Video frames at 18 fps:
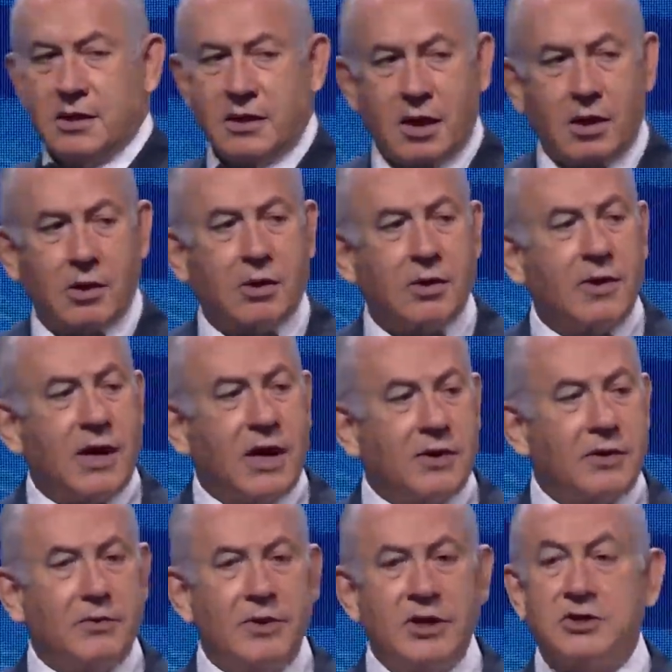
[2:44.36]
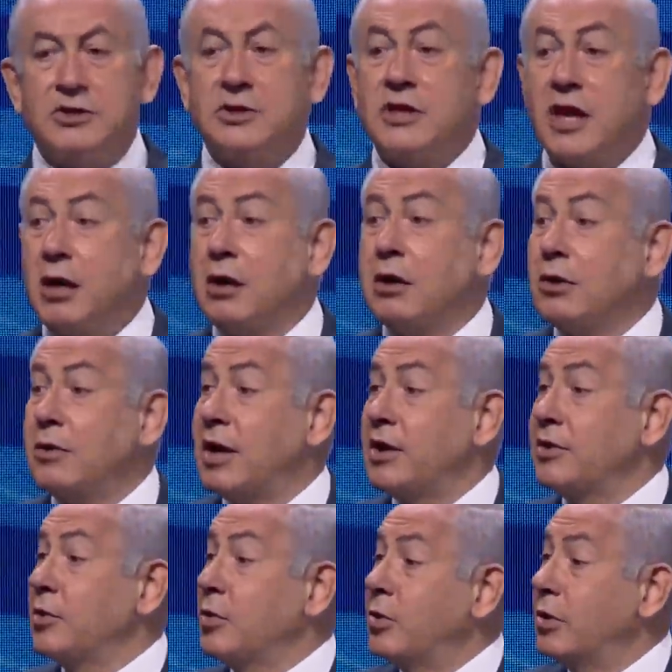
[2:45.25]
the region, they look
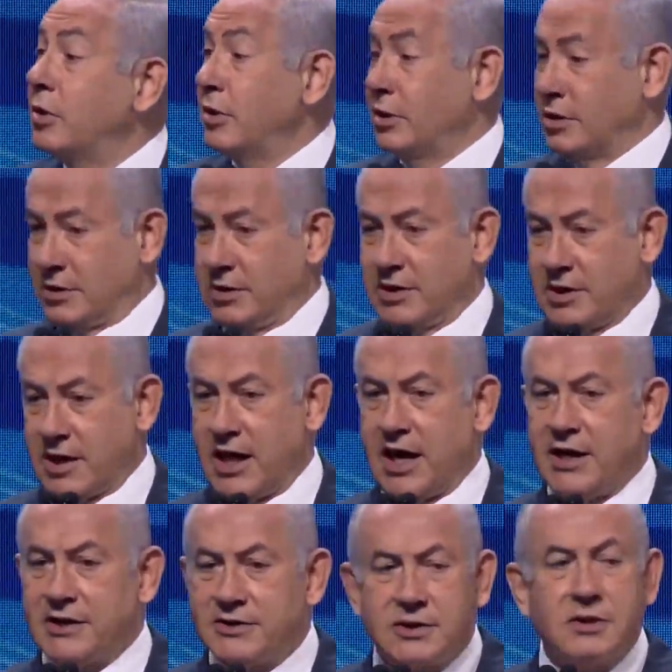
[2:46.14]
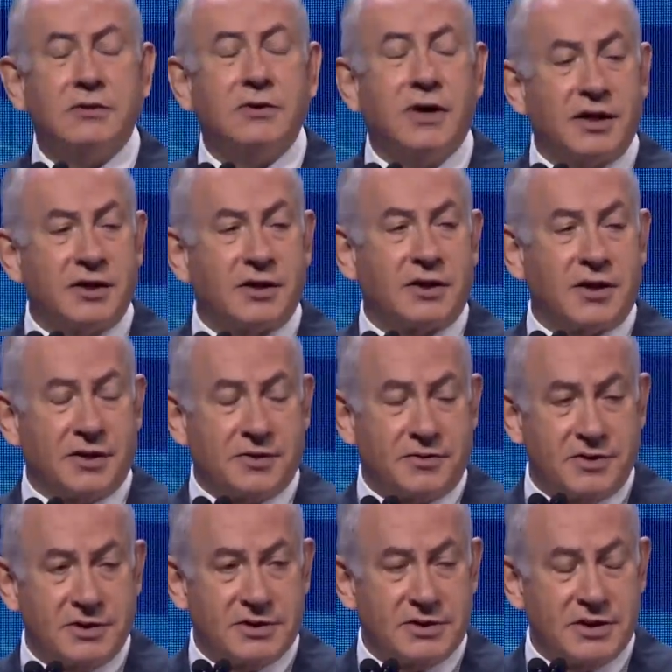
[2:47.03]
around the world, as do other
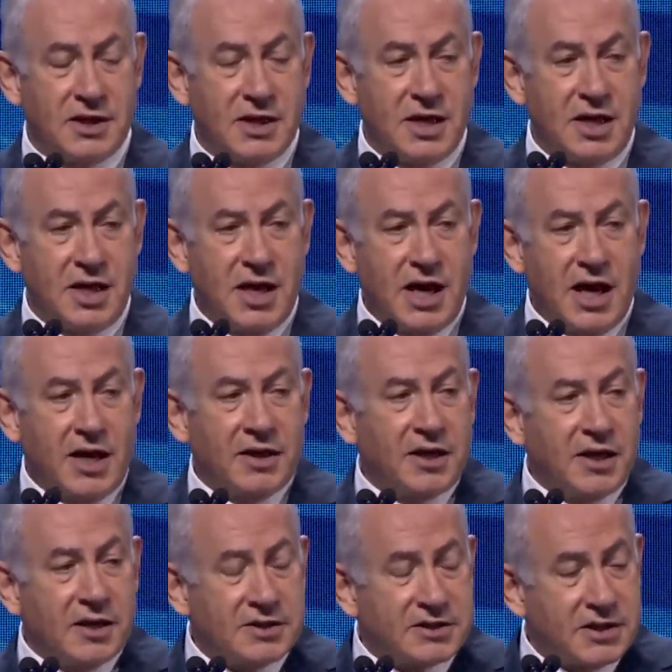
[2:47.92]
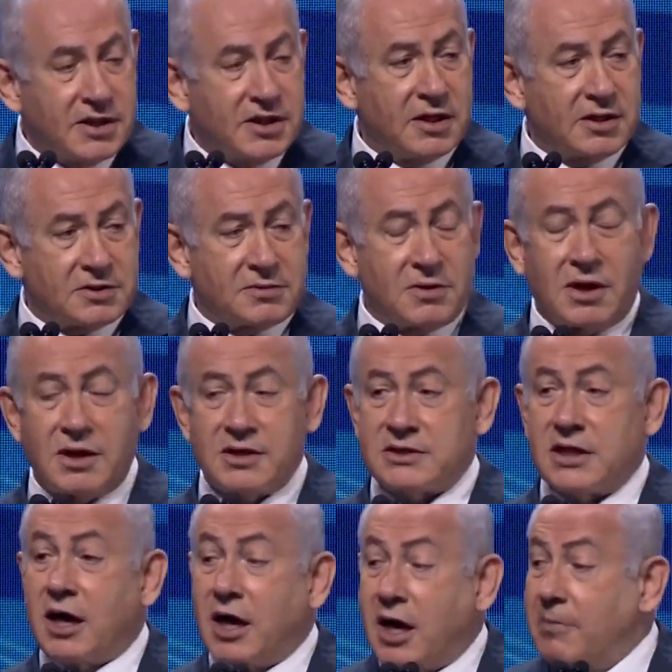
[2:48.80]
countries, and they see Israel
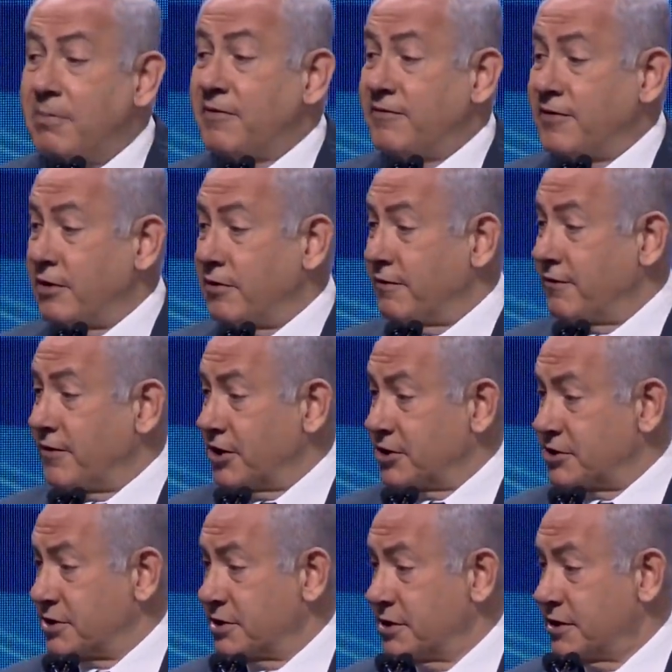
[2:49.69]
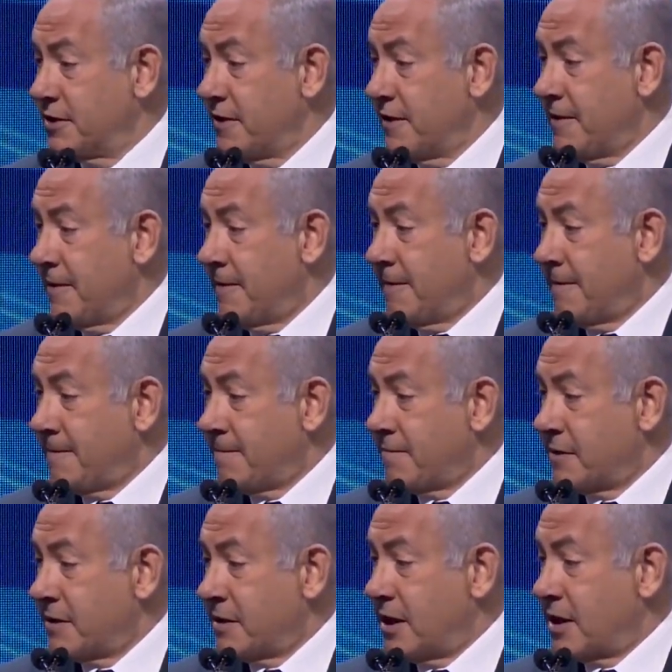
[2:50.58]
as a hub of innovation
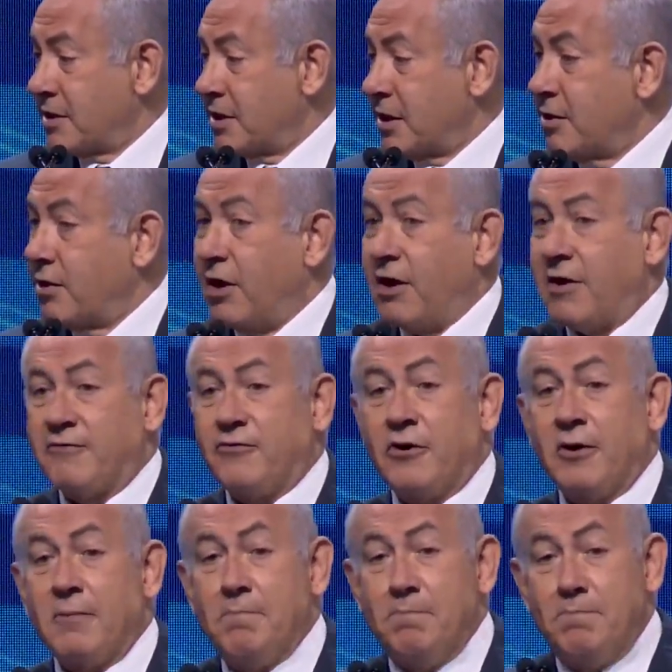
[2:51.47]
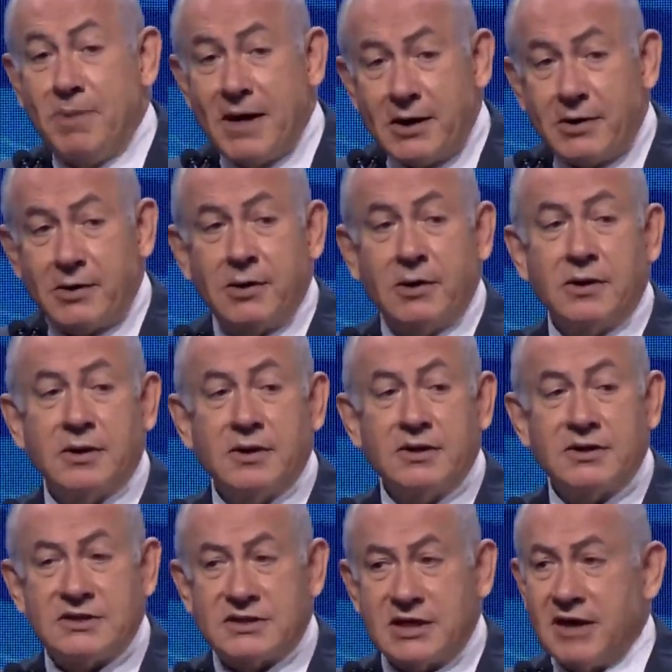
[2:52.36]
that can offer a better,
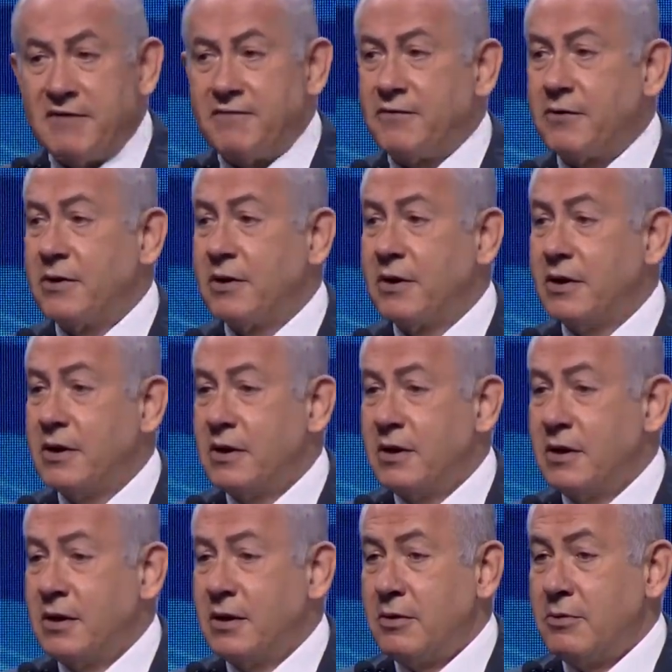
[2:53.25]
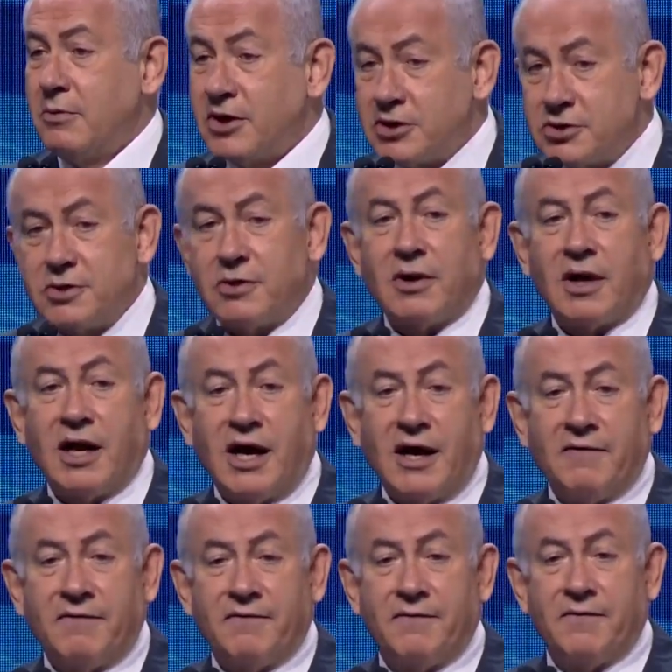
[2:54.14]
safer, richer
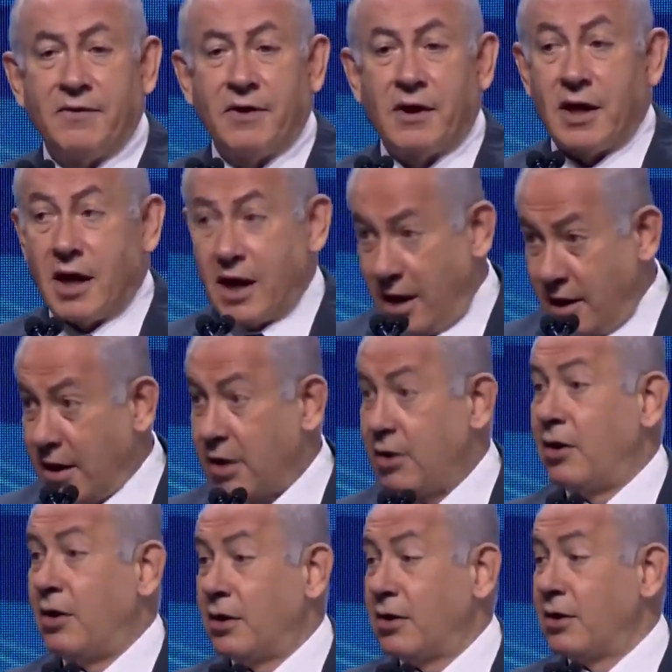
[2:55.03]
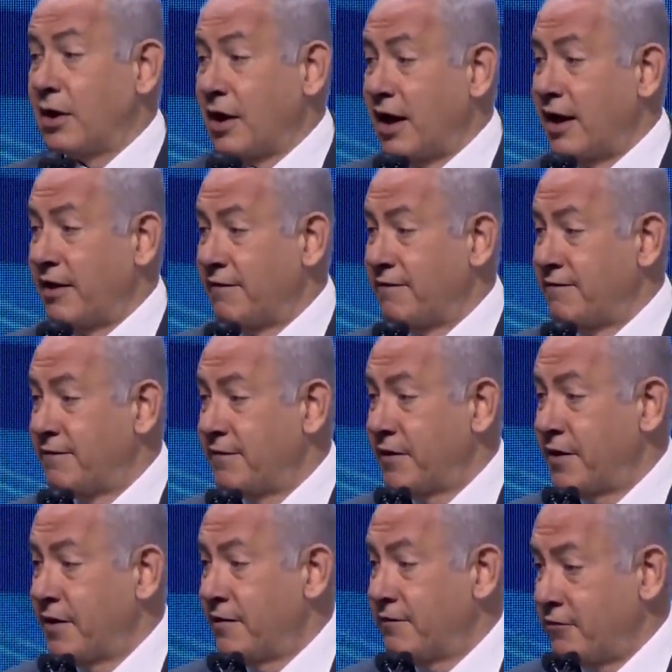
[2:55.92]
life, and a longer life
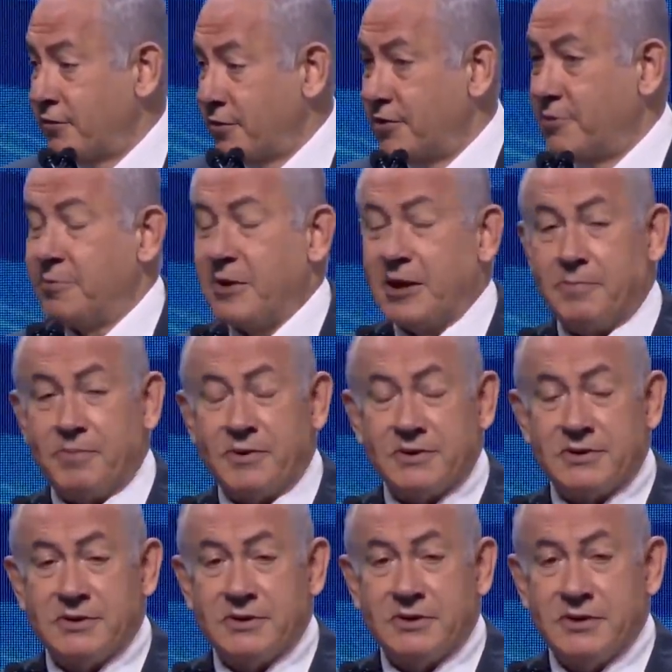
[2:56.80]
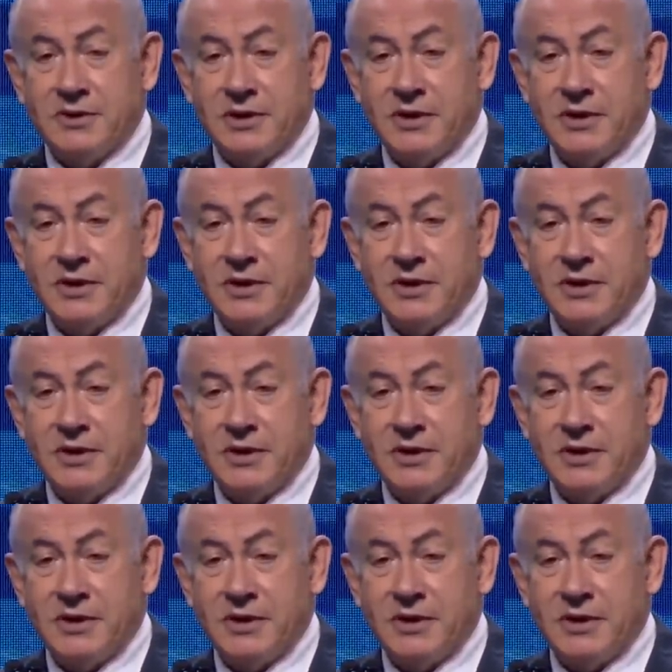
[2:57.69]
for their peoples.